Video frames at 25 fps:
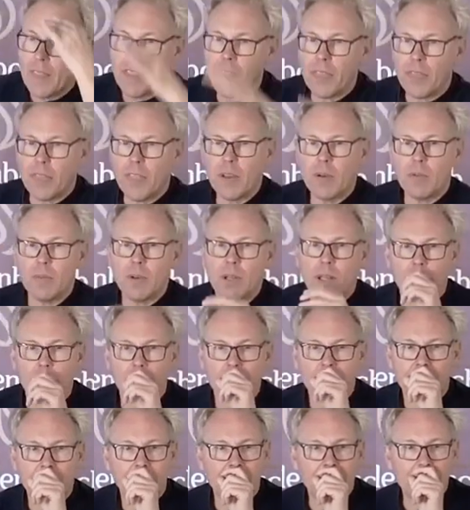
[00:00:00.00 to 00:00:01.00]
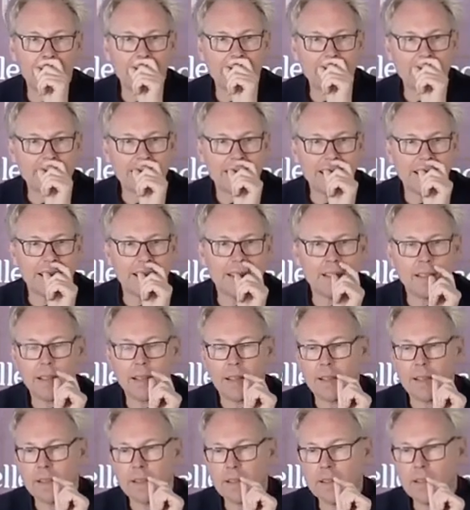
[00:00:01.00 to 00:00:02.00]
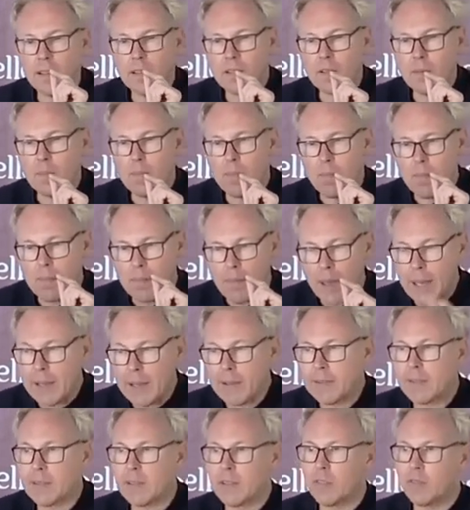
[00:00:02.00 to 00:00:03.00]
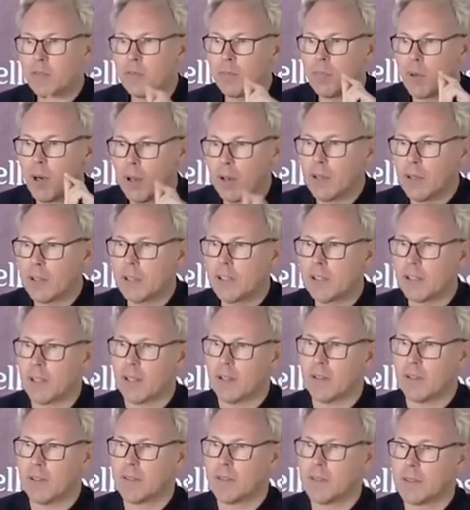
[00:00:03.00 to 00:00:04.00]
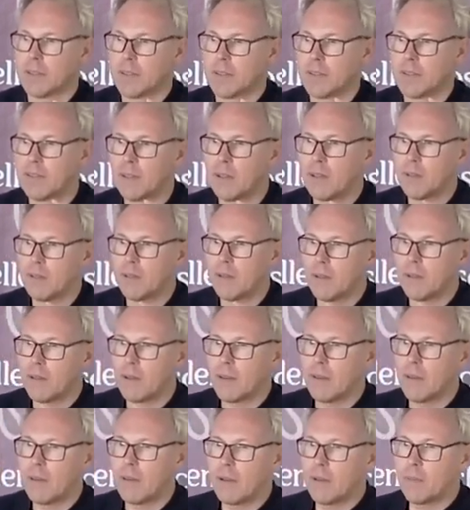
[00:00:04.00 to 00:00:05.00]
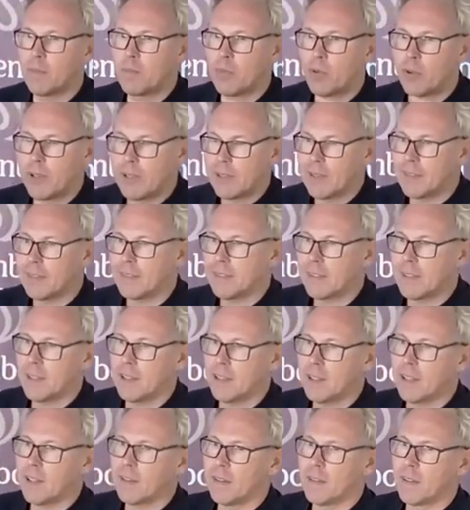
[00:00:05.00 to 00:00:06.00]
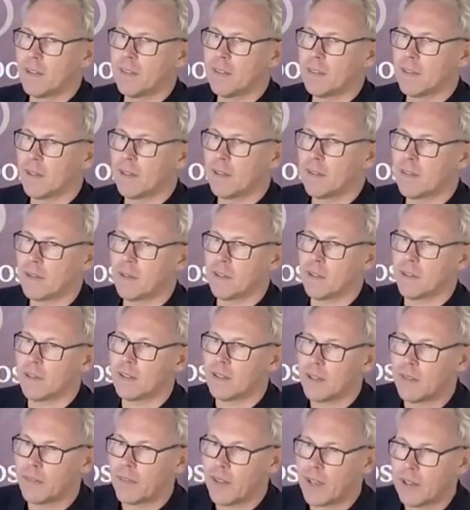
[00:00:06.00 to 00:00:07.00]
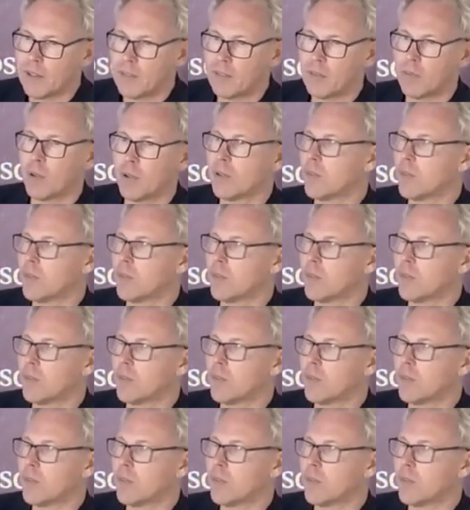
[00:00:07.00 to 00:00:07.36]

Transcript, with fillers: thing we have to understand here is that there's a massive politics preceding this incident, and that's what's